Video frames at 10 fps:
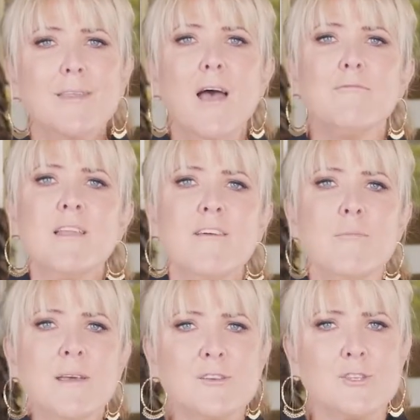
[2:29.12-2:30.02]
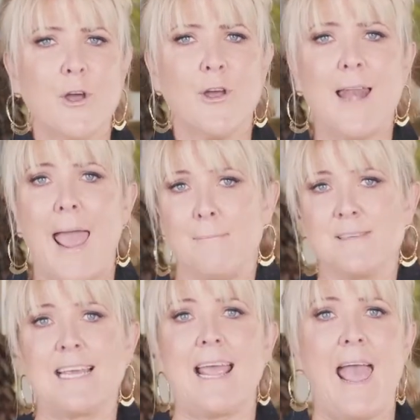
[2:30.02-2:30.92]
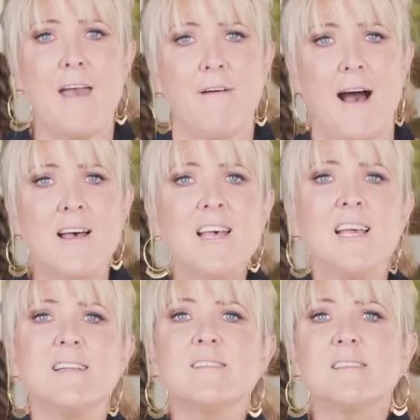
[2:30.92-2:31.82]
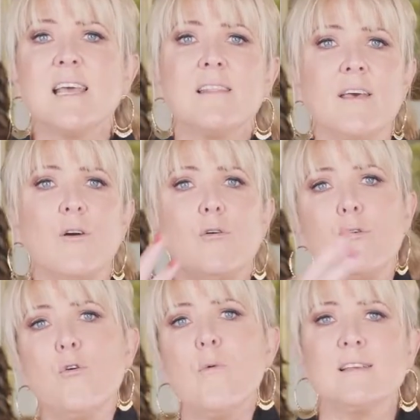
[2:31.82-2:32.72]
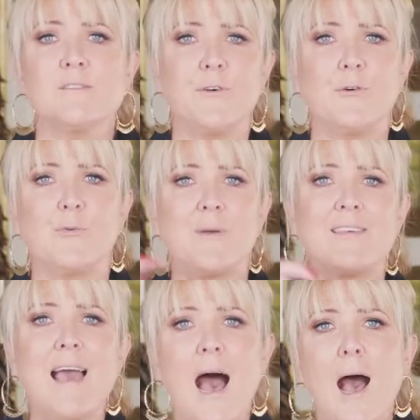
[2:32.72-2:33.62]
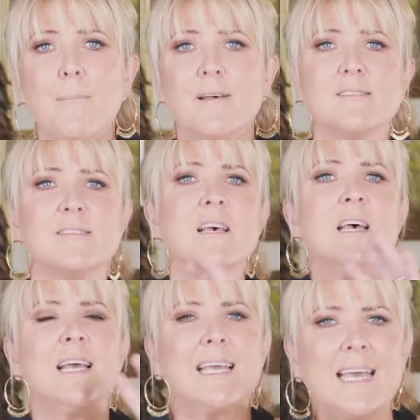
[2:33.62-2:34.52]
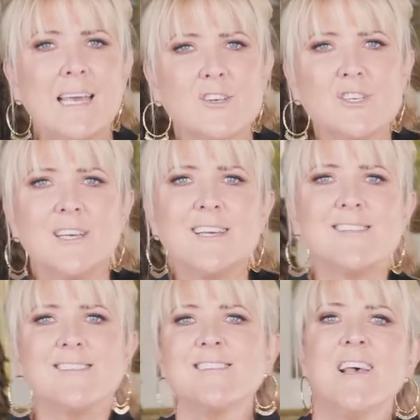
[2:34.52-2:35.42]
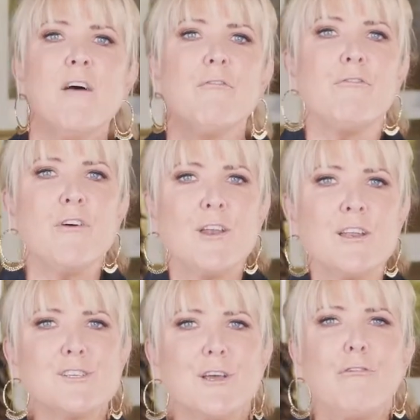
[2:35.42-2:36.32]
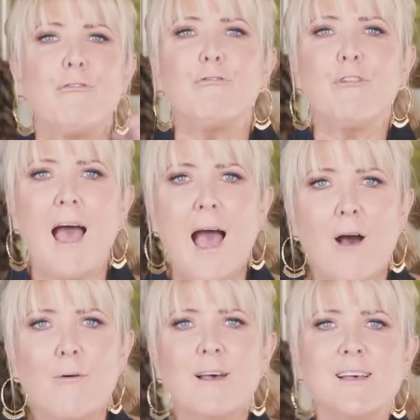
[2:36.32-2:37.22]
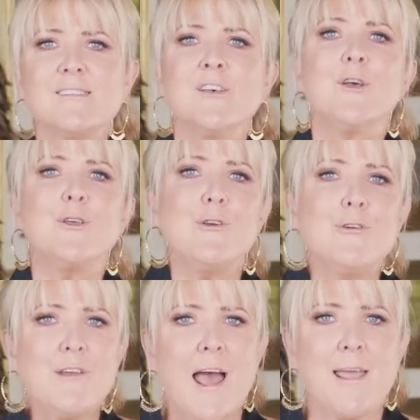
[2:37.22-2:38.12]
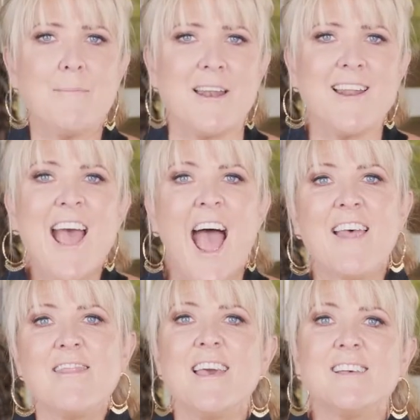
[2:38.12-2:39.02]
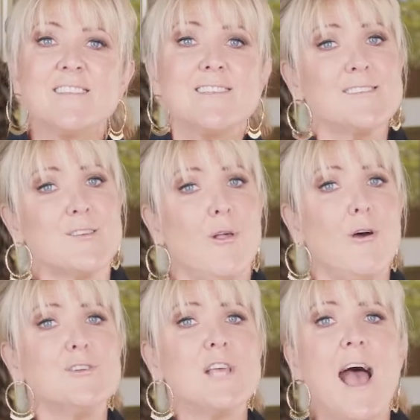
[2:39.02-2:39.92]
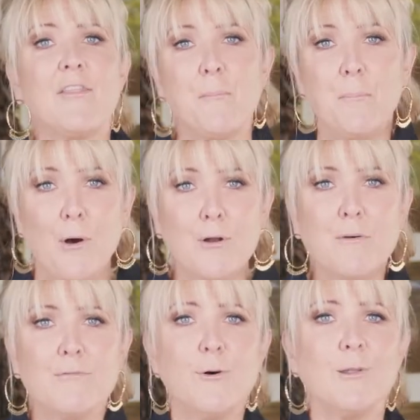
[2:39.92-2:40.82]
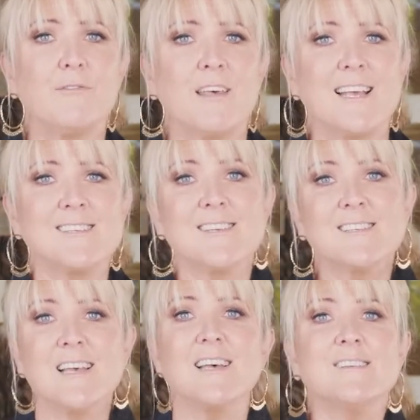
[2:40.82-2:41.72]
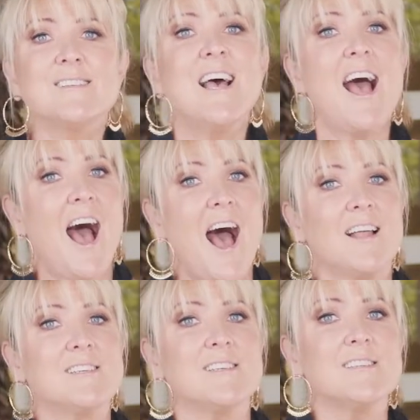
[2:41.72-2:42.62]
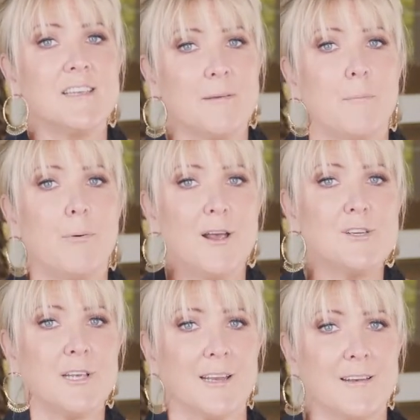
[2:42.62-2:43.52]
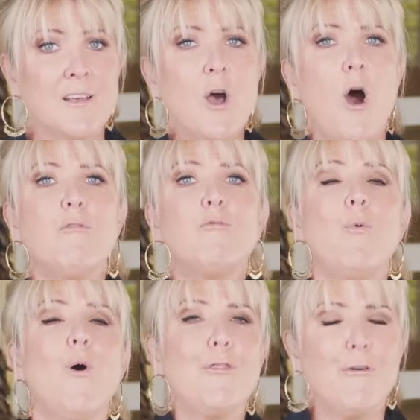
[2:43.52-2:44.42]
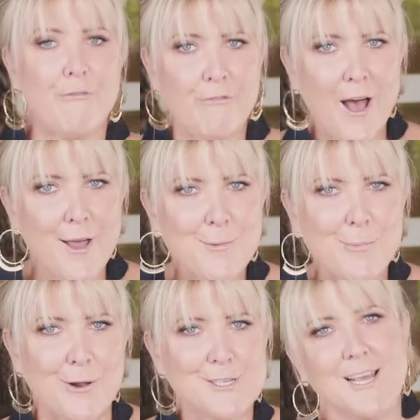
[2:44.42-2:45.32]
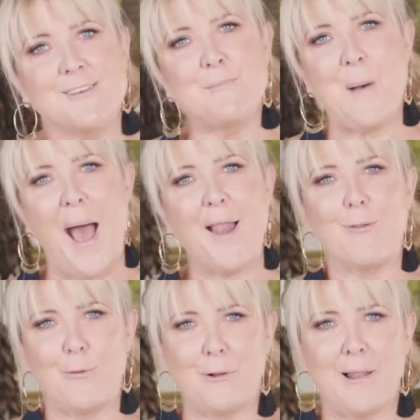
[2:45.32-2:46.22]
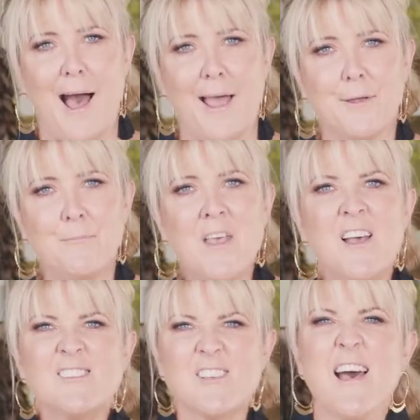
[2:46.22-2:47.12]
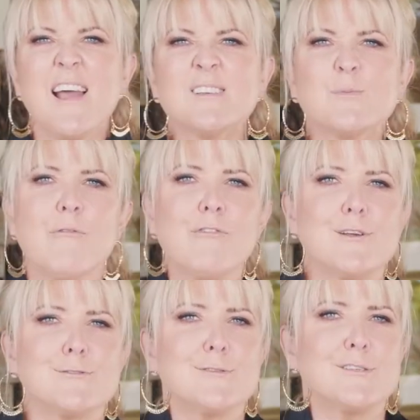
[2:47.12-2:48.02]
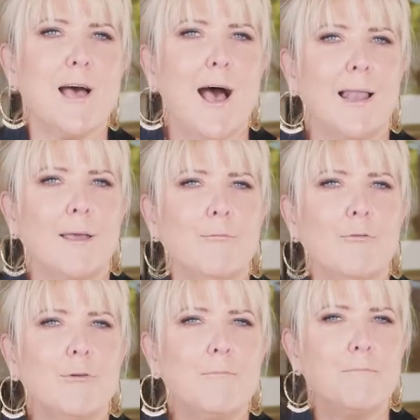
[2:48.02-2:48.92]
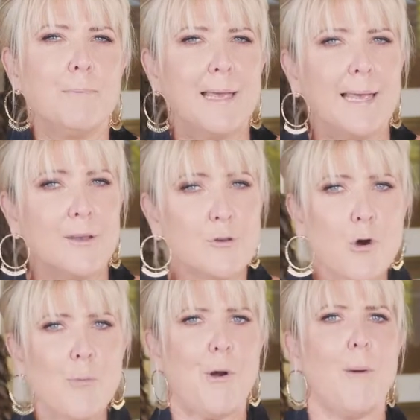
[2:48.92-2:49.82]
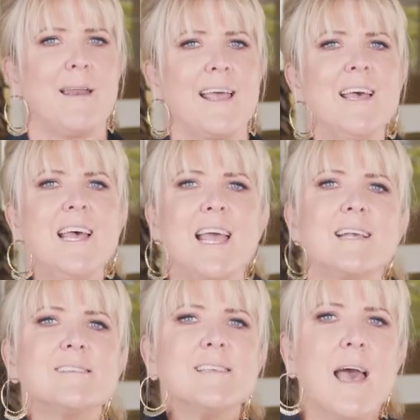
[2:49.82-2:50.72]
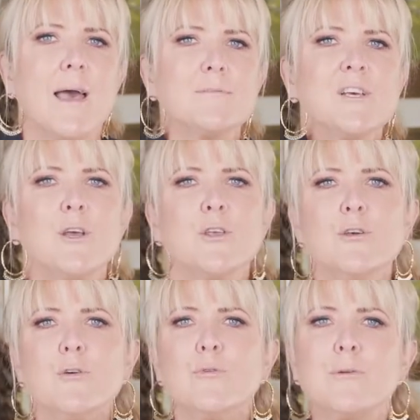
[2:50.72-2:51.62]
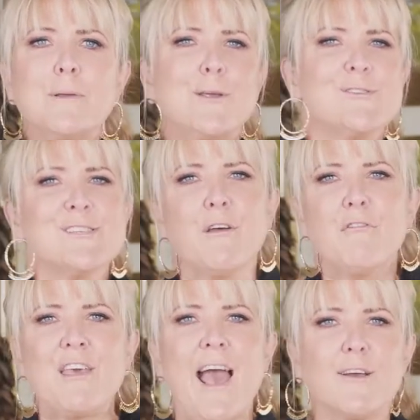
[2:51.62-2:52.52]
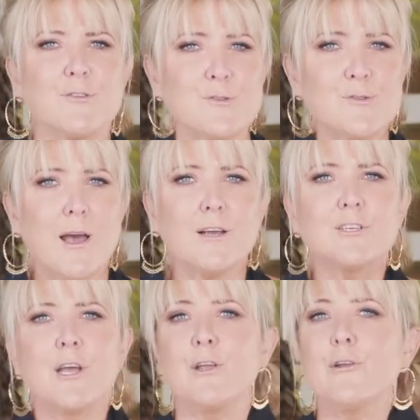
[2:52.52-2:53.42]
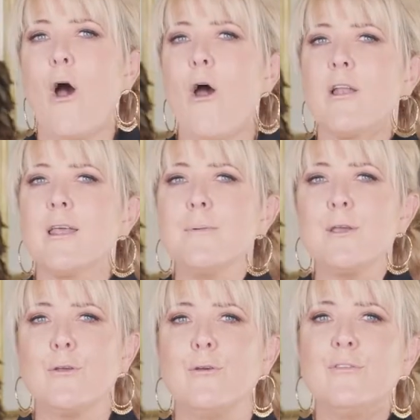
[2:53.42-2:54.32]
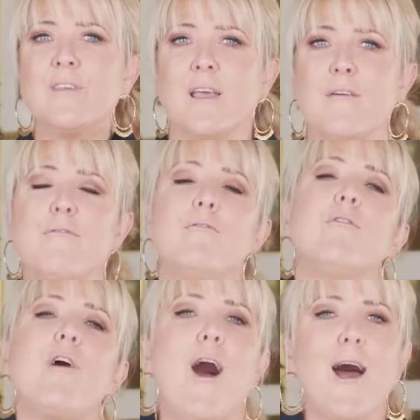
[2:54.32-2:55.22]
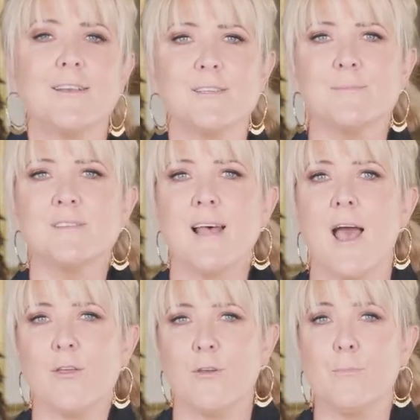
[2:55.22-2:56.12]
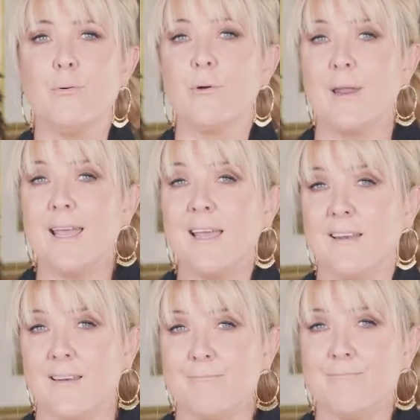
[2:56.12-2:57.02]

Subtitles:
have never been shown empty ever. Instead, they're always filled with carpets, kitchens, furniture, flowers, you name it. And there's a disclosure at the bottom of all of these that says artist impression of what the final project might look like. So that is what virtual styling would be in your property, except you wouldn't be using it for the actual structure, you'd only be using it for the items that you put in.